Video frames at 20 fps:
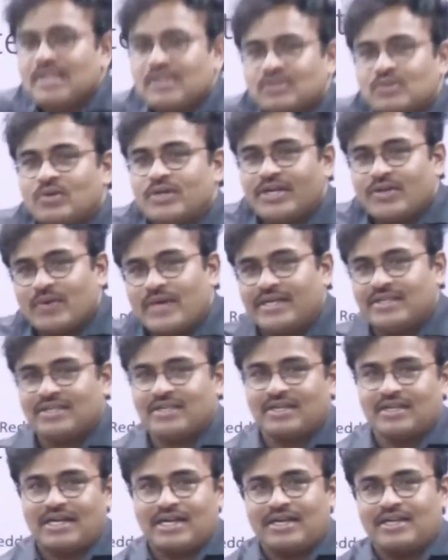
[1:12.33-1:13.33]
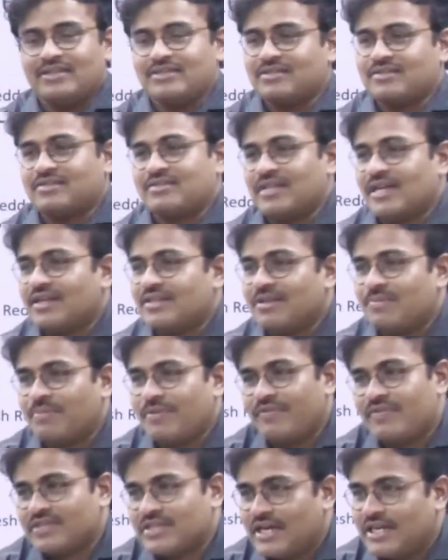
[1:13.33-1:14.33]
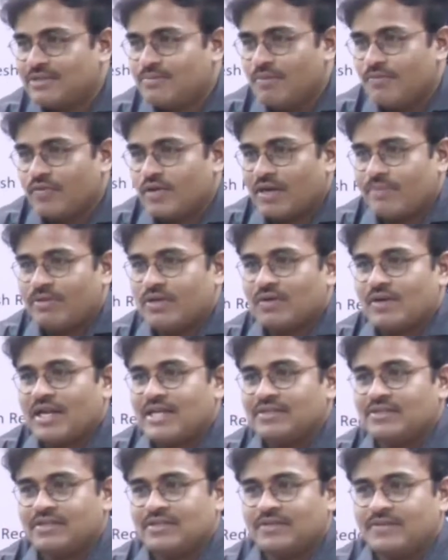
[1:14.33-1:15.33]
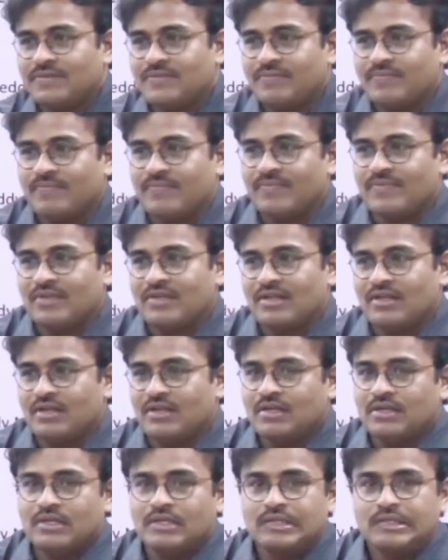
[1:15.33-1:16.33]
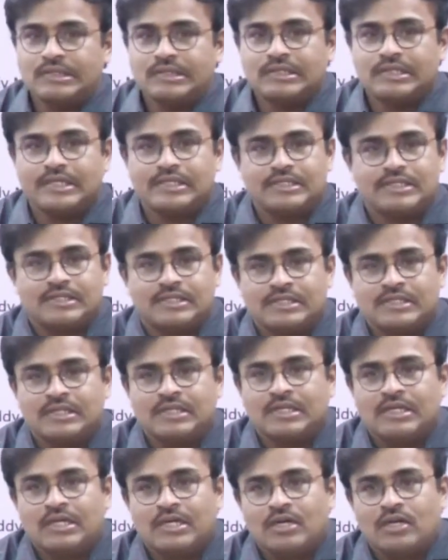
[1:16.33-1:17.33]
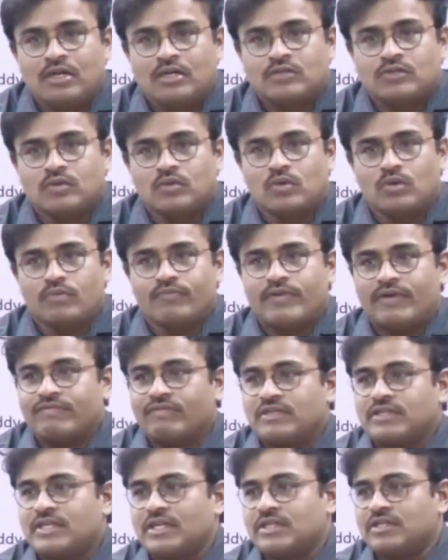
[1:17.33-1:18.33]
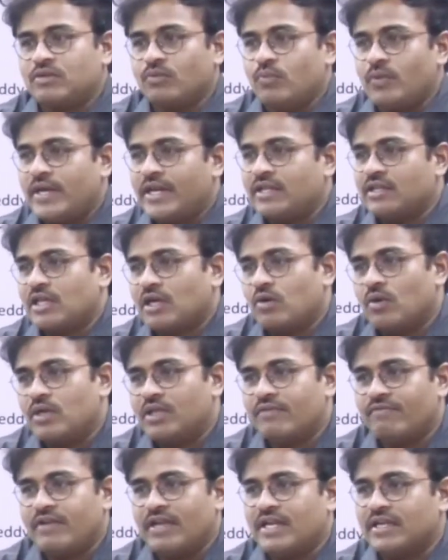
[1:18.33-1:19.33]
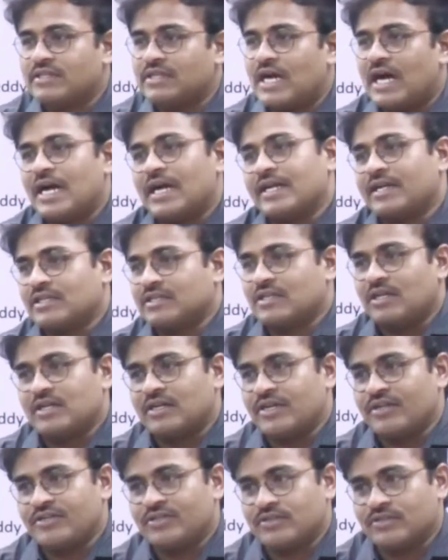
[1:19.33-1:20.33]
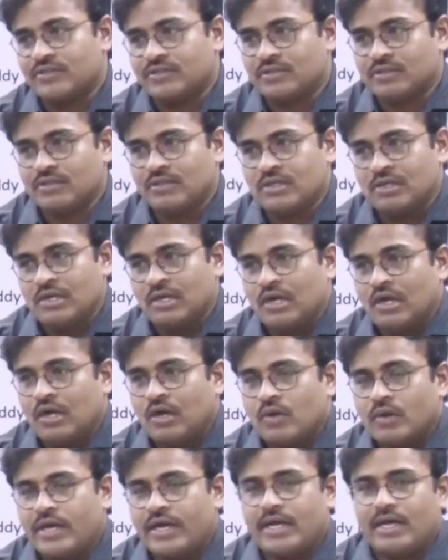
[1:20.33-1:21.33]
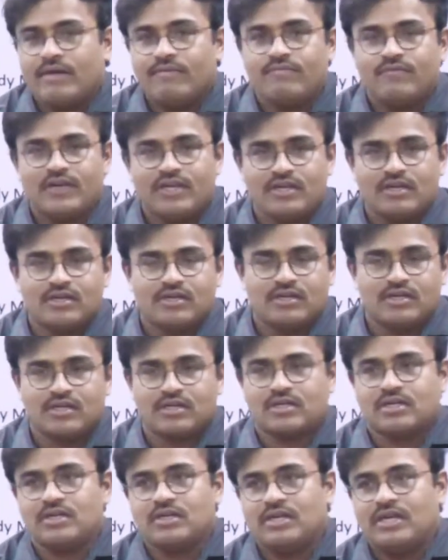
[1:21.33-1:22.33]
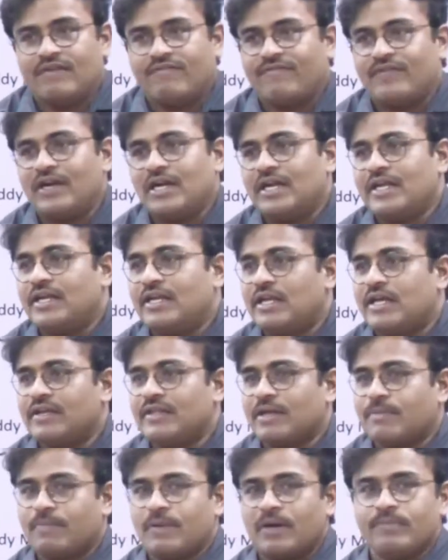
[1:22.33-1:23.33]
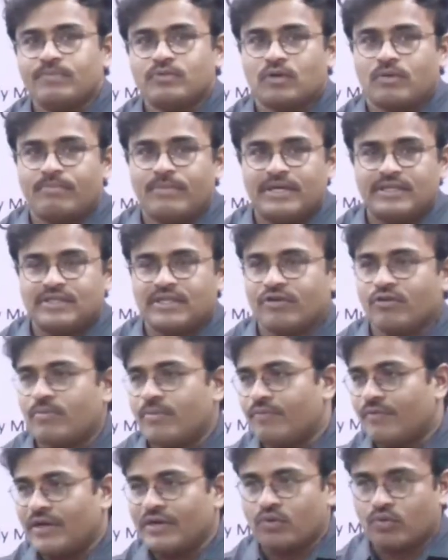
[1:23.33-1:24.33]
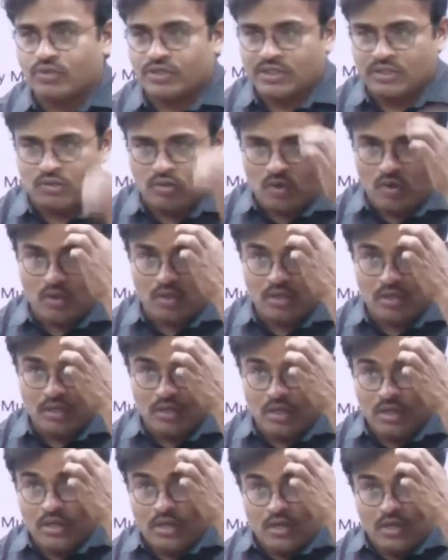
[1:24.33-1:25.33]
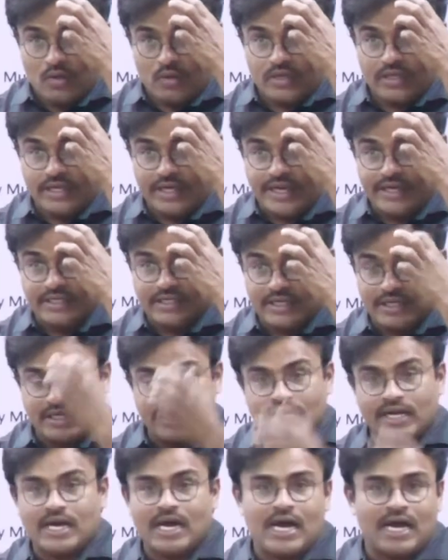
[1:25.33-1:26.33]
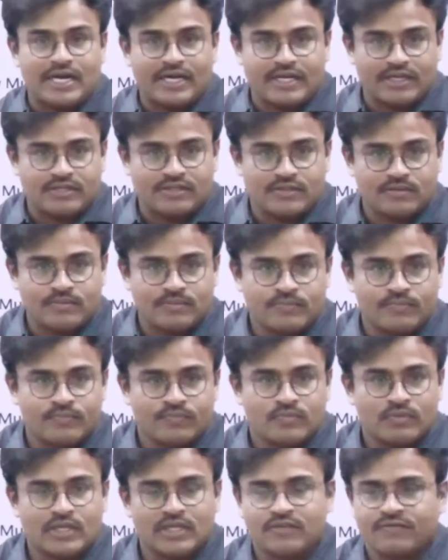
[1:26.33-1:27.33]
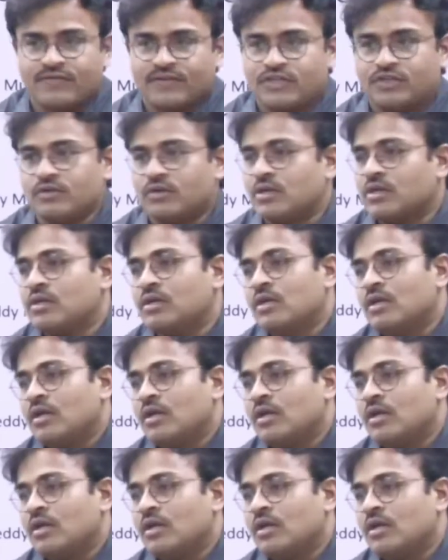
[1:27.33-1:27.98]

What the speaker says: So did you guys at least check the previous slides before coming to class? Yes. So we have discussed very thoroughly the various architectural traditions. Okay, every year, definitely in either prelims or mains, there will be one question on the ancient Indian architecture. That's for sure.